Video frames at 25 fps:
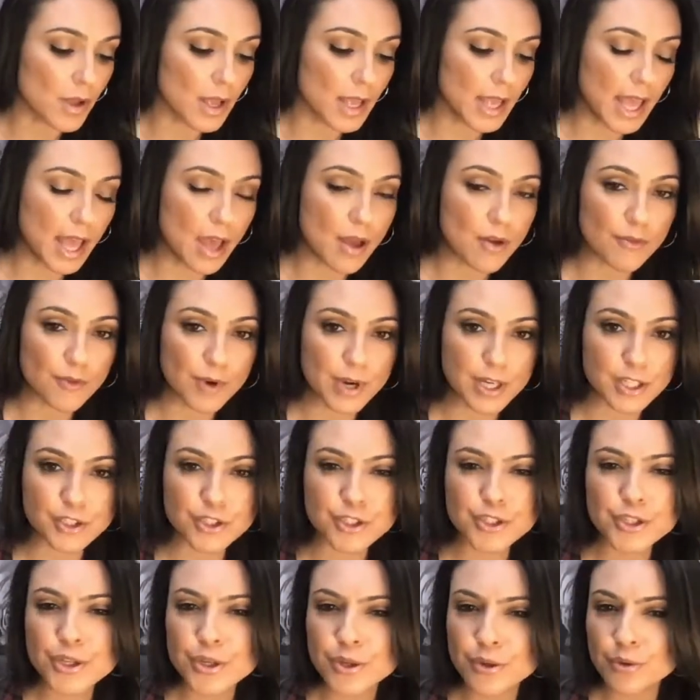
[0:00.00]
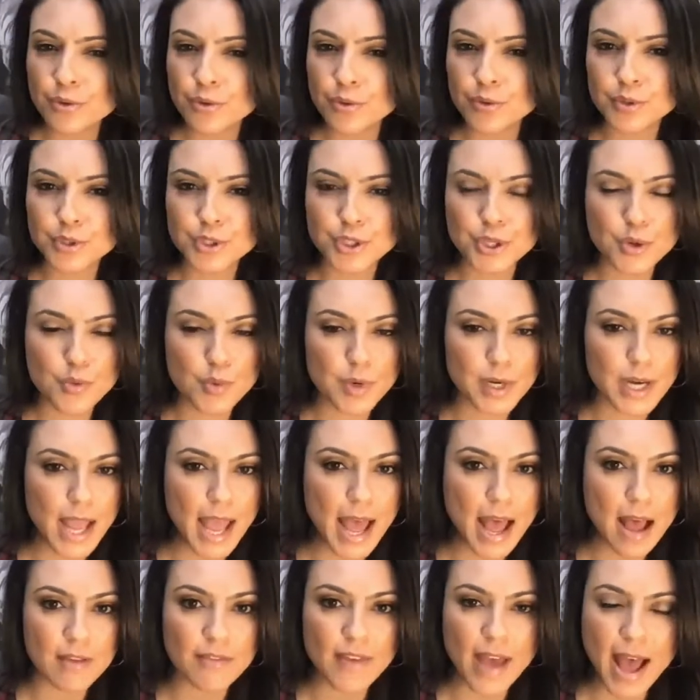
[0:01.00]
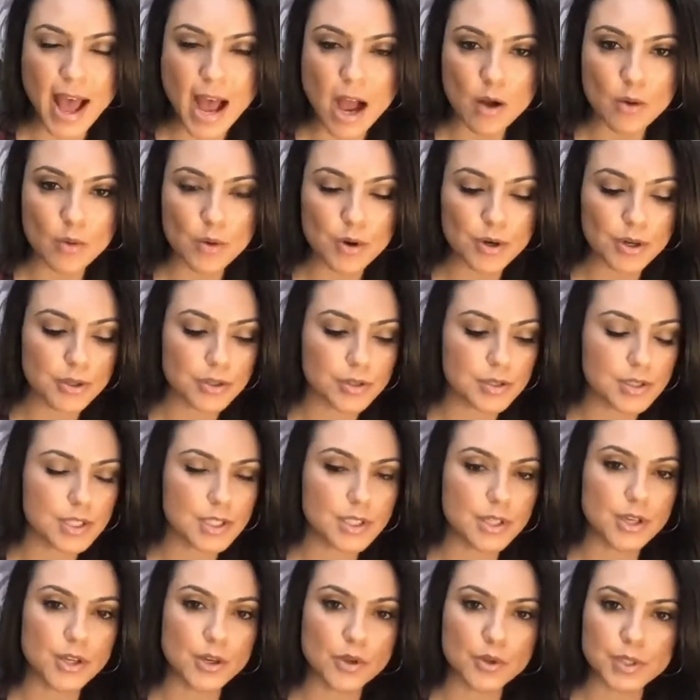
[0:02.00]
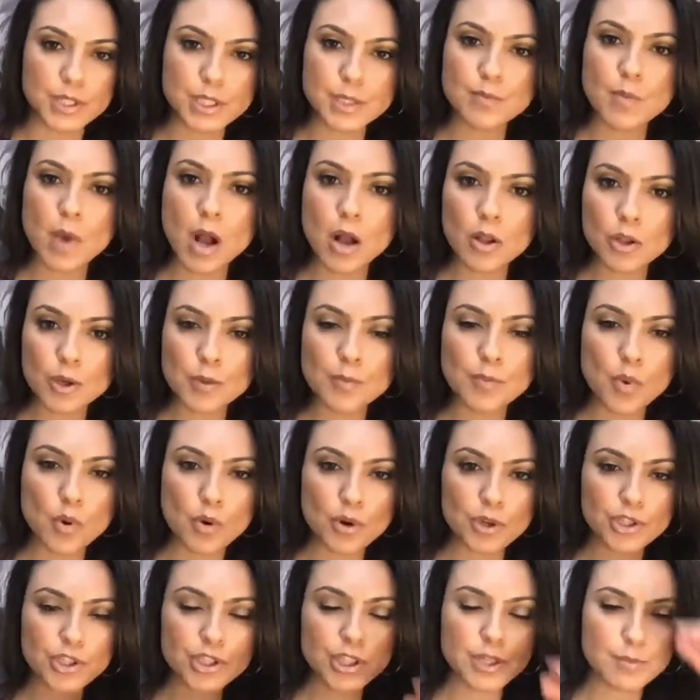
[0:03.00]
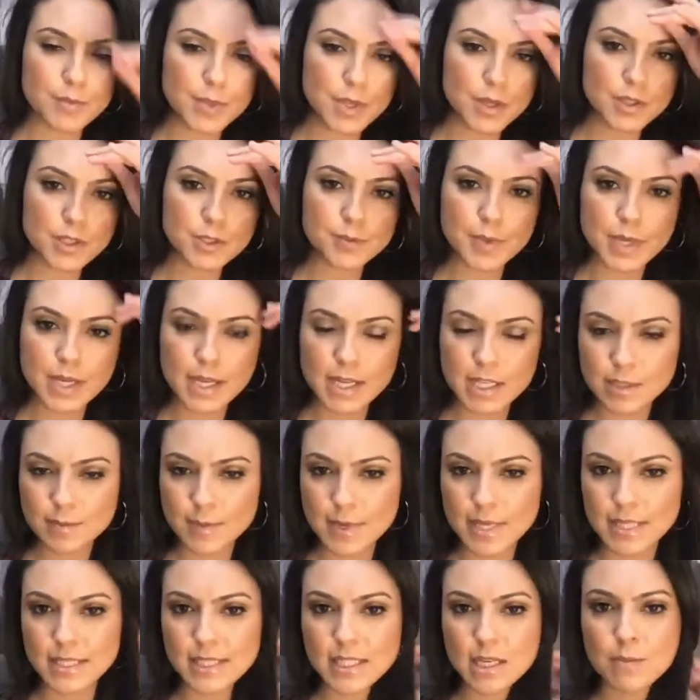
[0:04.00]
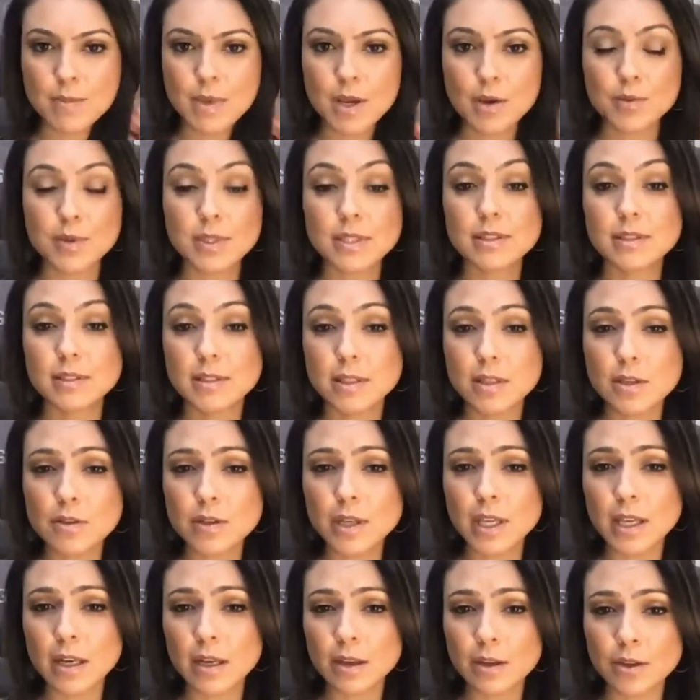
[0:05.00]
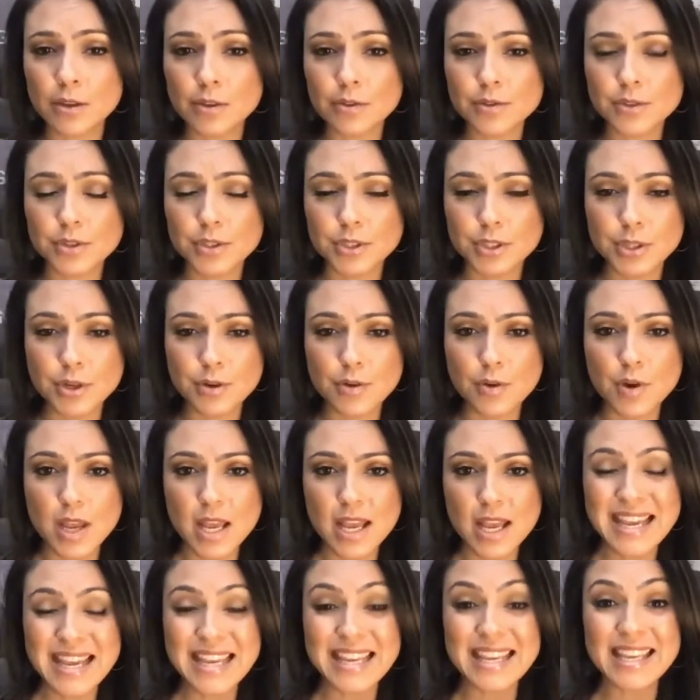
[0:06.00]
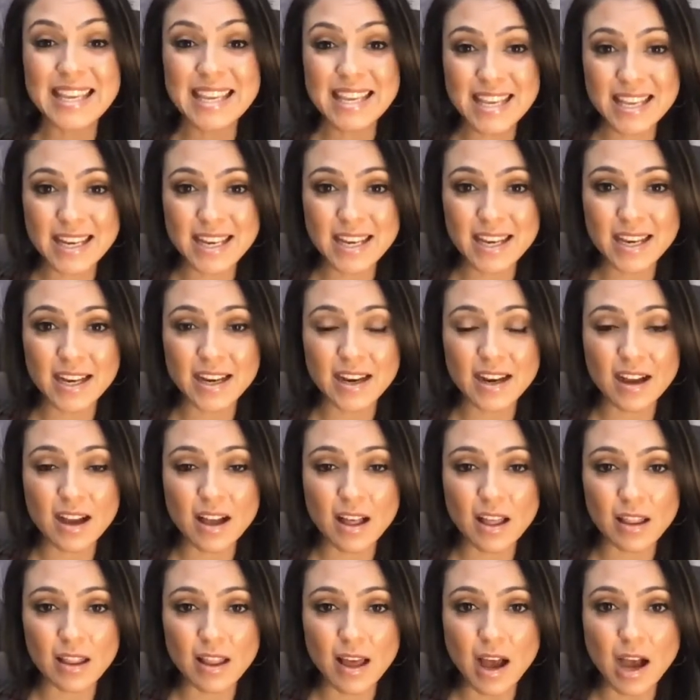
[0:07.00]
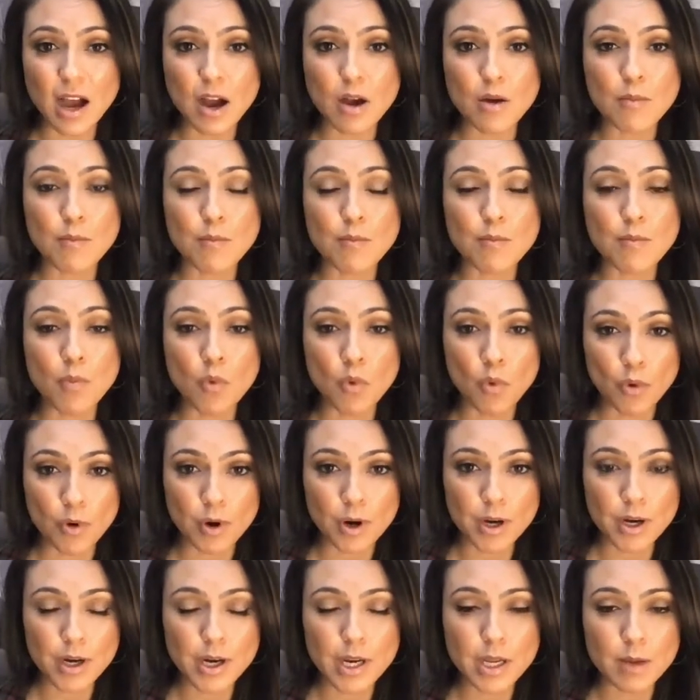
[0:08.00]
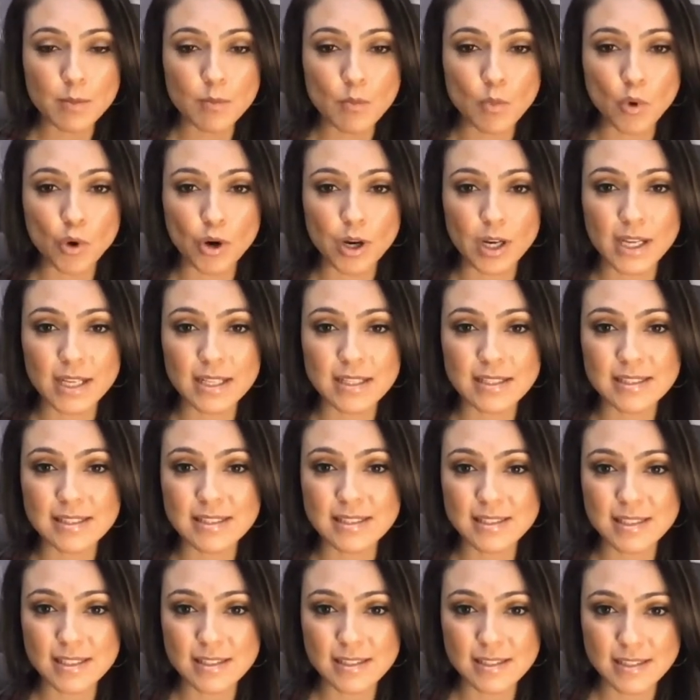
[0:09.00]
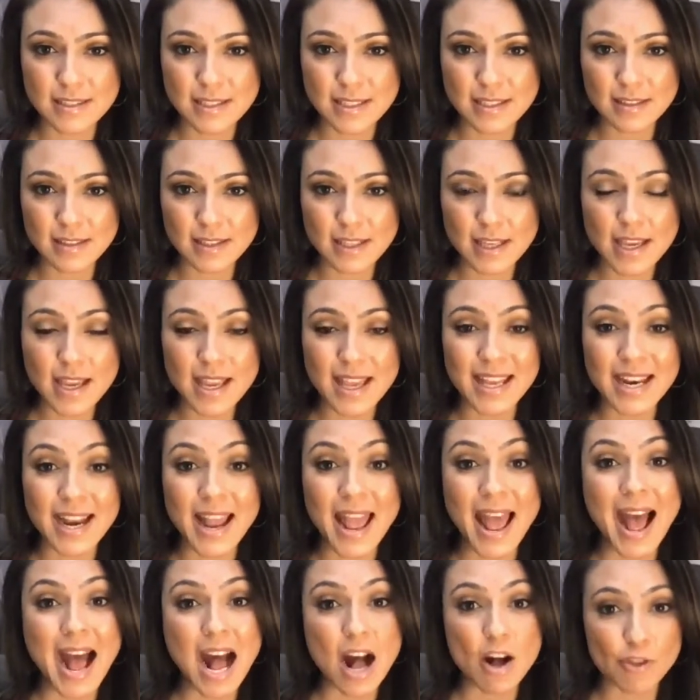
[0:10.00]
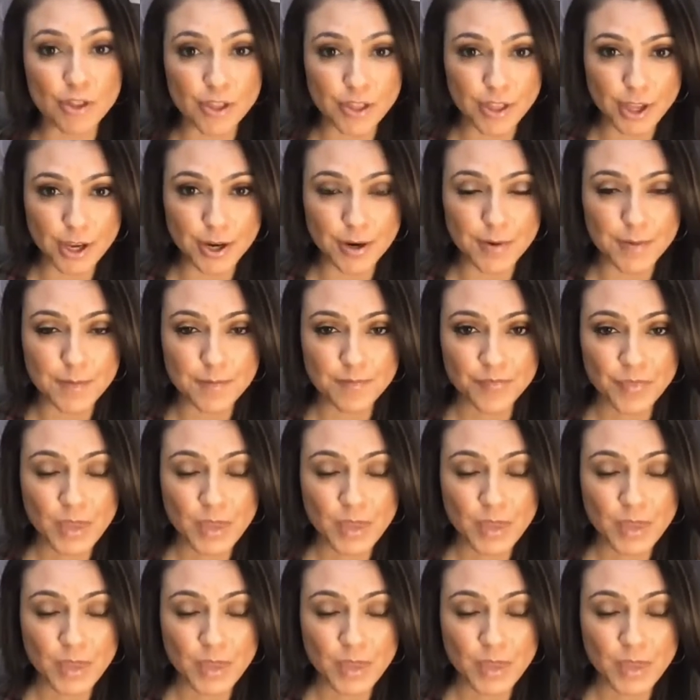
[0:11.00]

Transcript: every 2.5 hours, smaller portion meals because my stomach was still getting used to eating a lot more and more consistently and healthier.